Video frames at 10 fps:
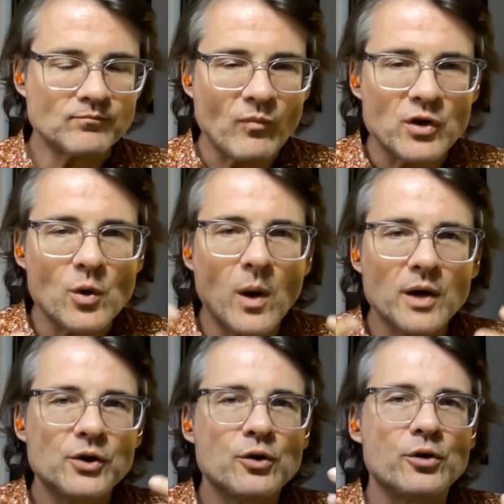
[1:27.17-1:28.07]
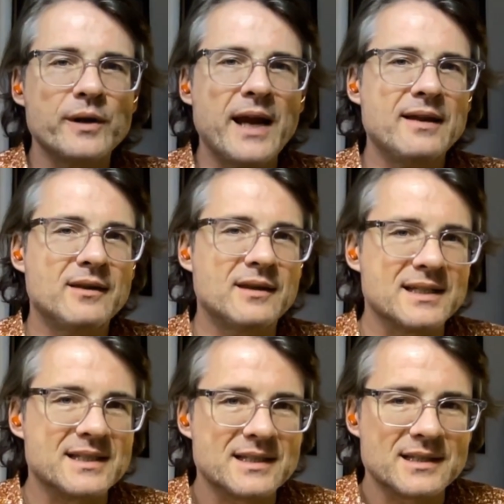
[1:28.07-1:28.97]
you want to create
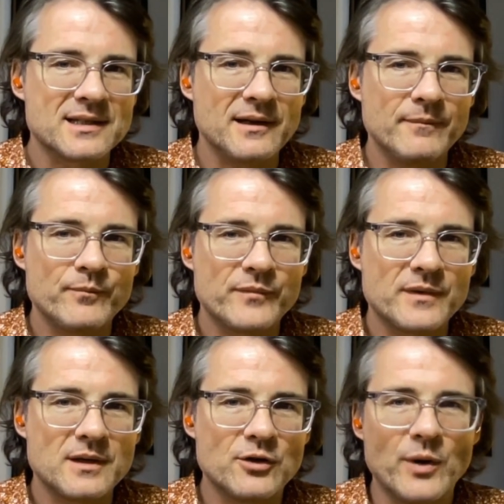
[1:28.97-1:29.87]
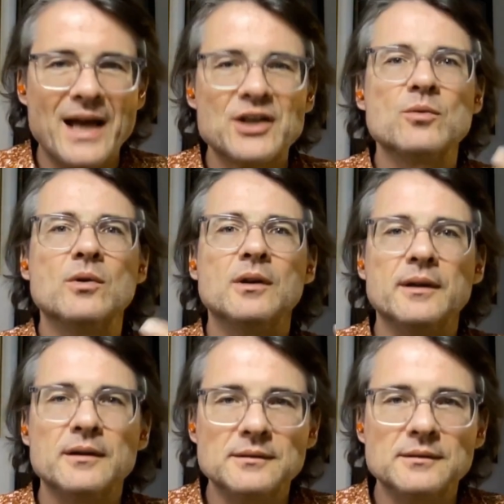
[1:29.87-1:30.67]
this gradual